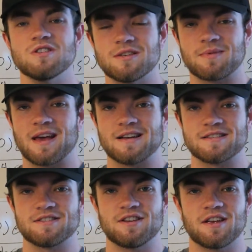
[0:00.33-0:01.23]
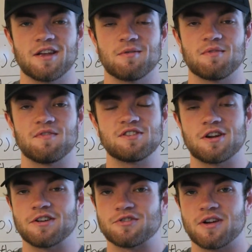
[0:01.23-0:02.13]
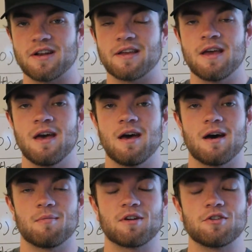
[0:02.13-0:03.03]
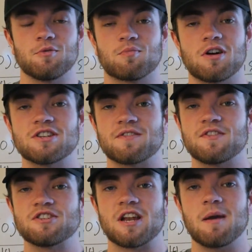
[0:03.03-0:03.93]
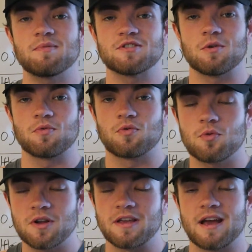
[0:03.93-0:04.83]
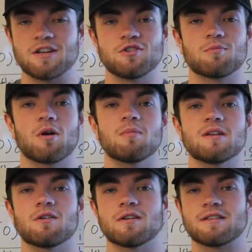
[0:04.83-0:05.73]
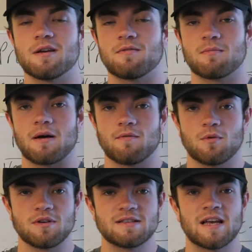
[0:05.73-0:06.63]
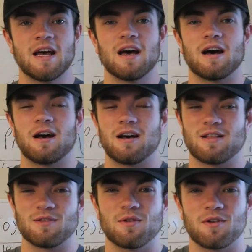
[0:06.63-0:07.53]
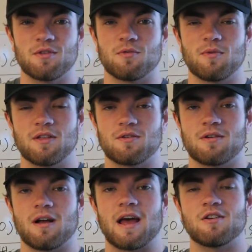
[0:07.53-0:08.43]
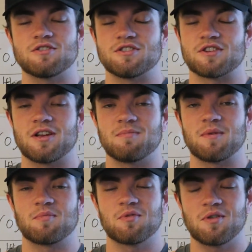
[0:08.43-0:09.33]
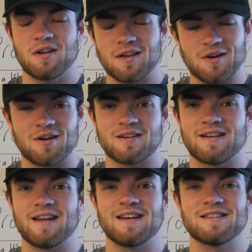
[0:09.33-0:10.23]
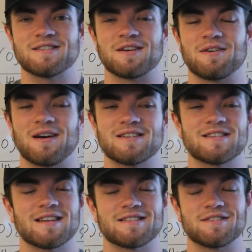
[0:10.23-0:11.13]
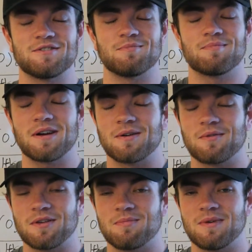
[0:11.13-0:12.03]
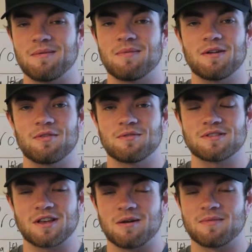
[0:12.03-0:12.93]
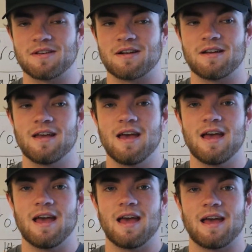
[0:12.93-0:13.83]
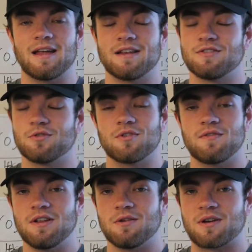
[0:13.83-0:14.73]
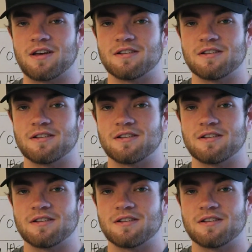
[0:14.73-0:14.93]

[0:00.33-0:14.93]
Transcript: What's up guys, it's Jake here with Visionary Training, uh, bringing you Project Vision Episode 3. As you can probably already tell from my voice, uh, a little under the weather, allergies are hitting me pretty hard today, so I just ask that you bear with me, bear through this commentary, and enjoy the video